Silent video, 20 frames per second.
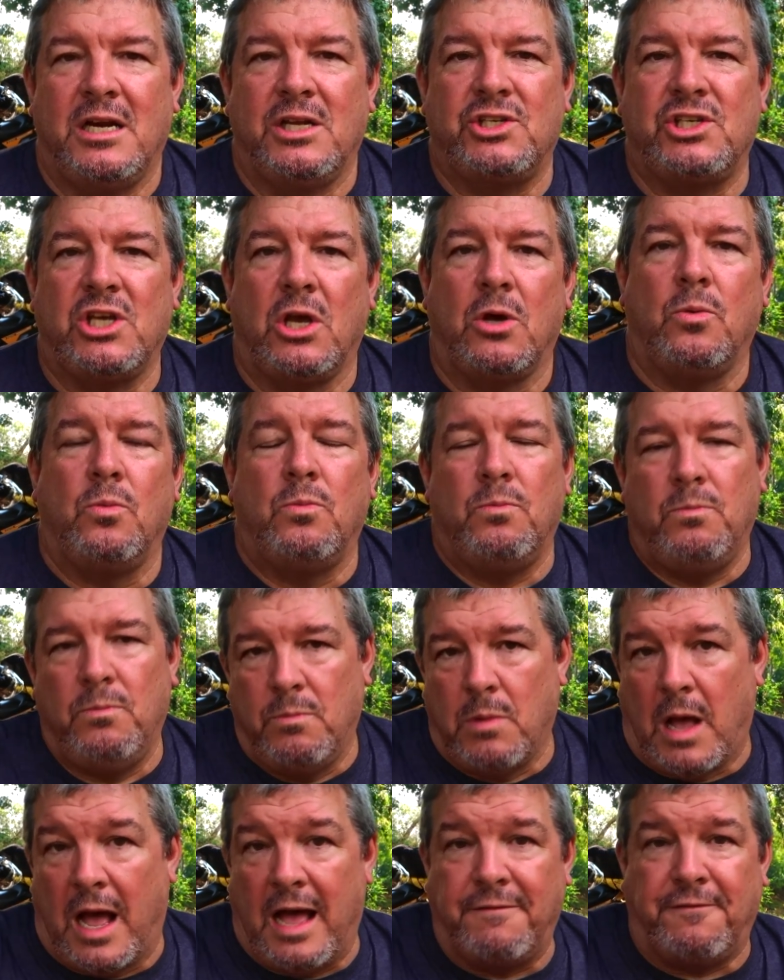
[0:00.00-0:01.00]
So
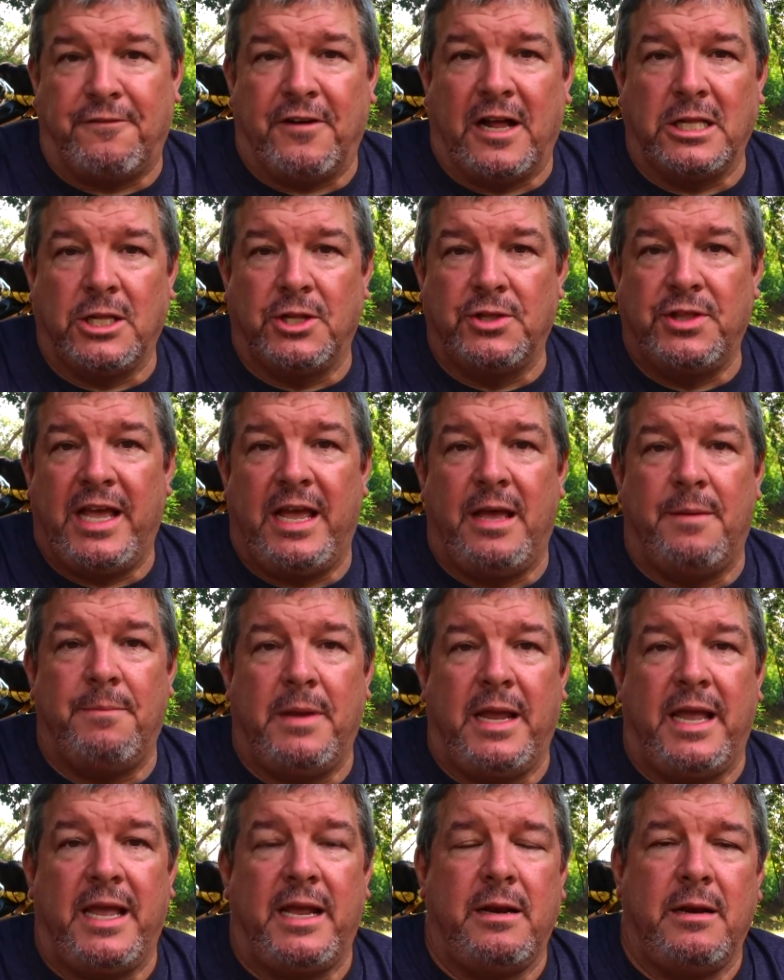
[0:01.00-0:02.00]
I followed
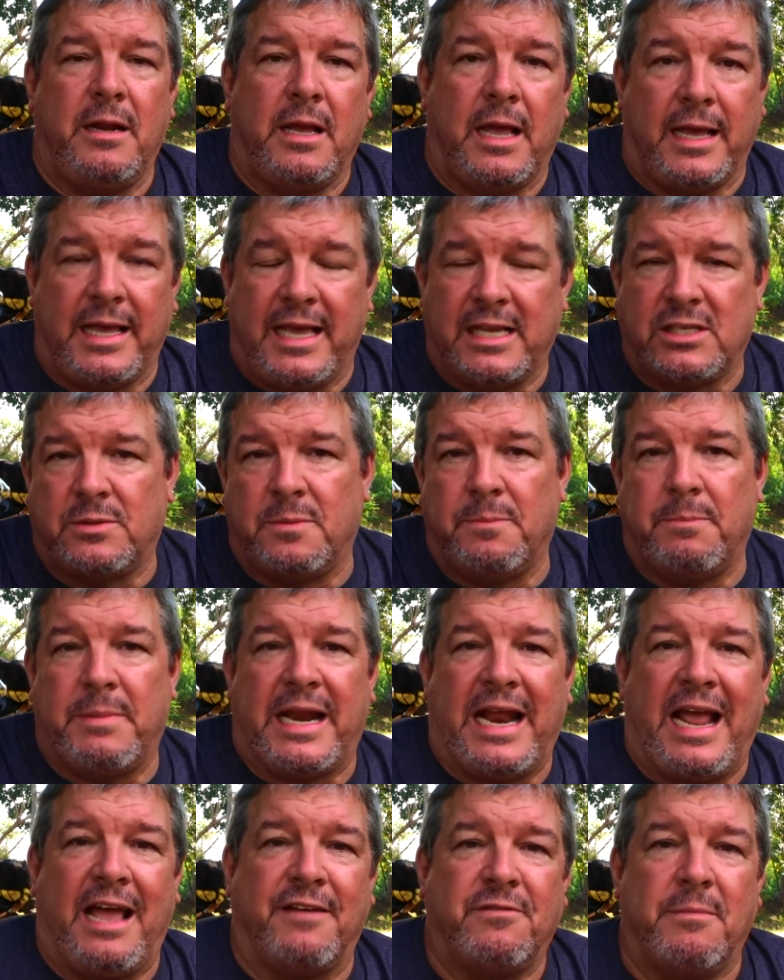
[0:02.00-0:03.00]
them, and I guess
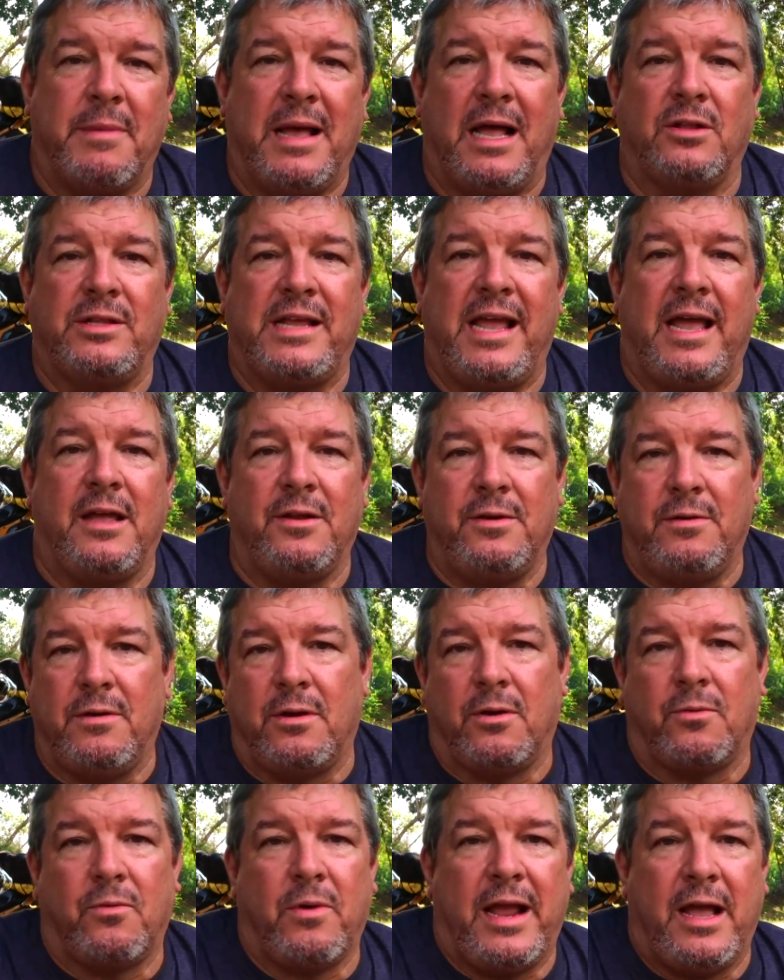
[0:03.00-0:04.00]
about a half a mile down
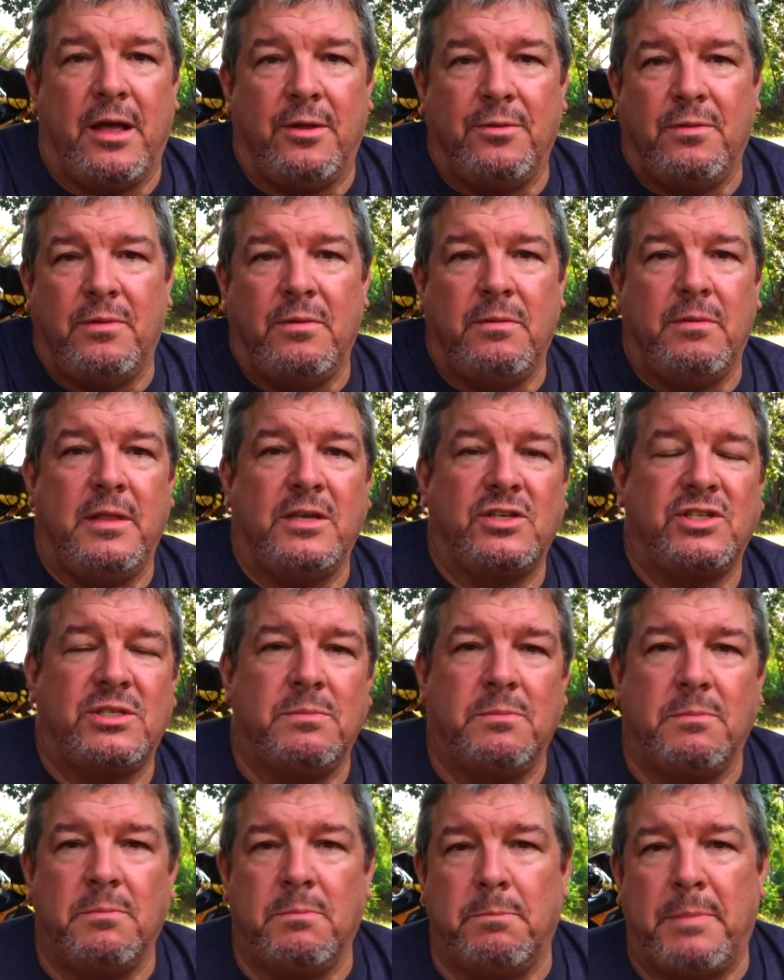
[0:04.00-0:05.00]
around
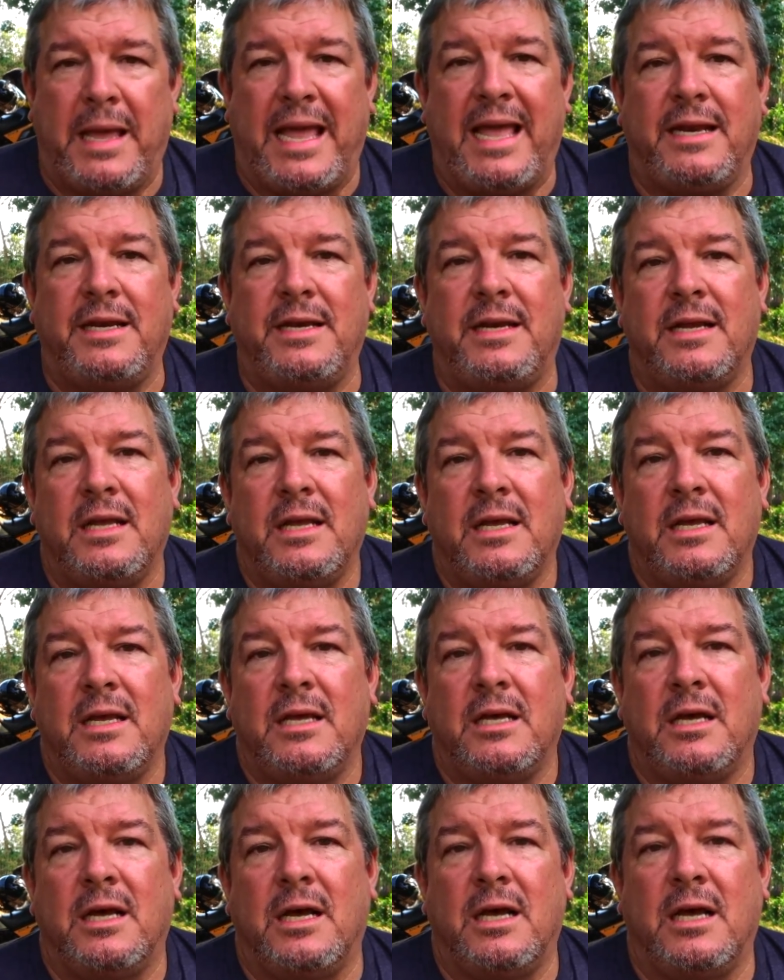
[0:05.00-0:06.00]
this bend
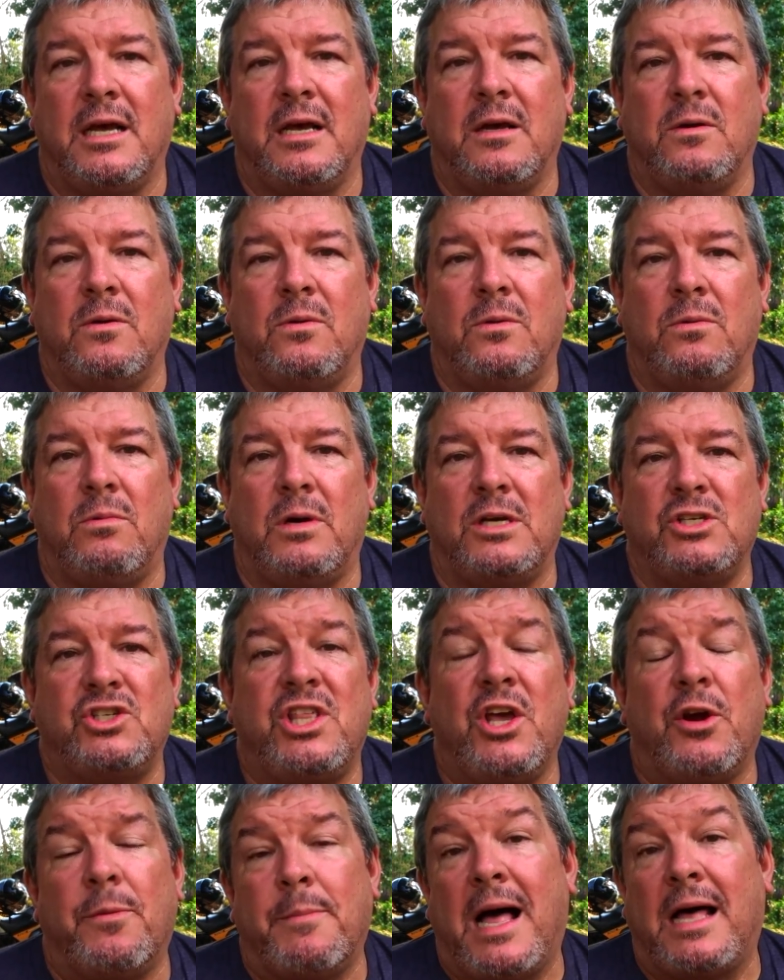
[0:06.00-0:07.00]

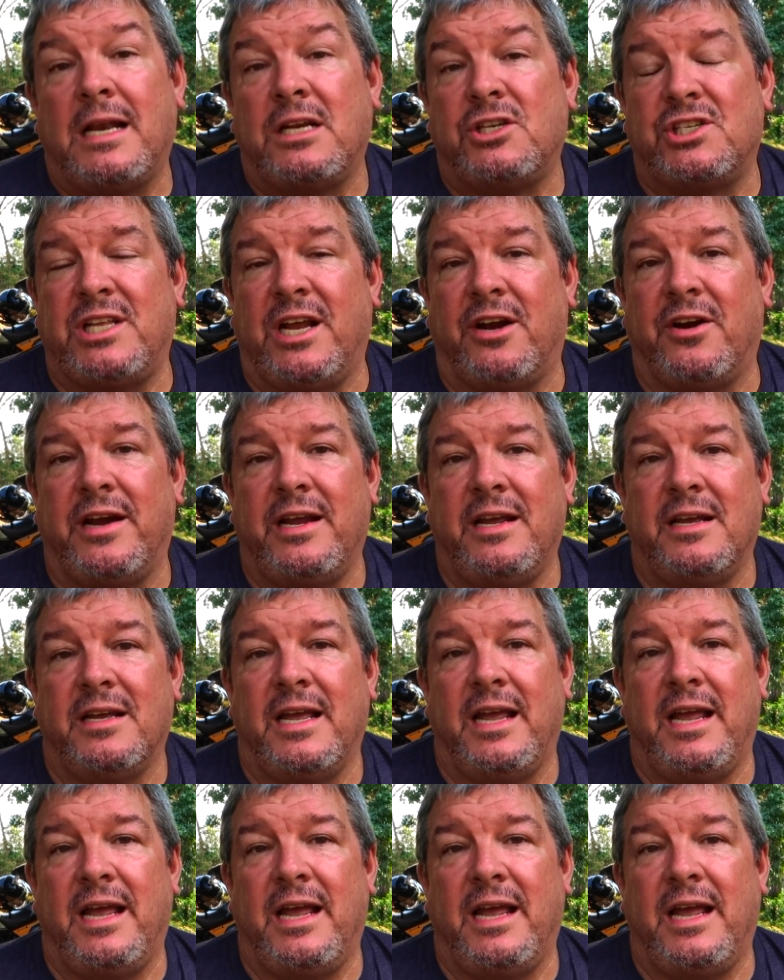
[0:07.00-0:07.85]
was their monastery.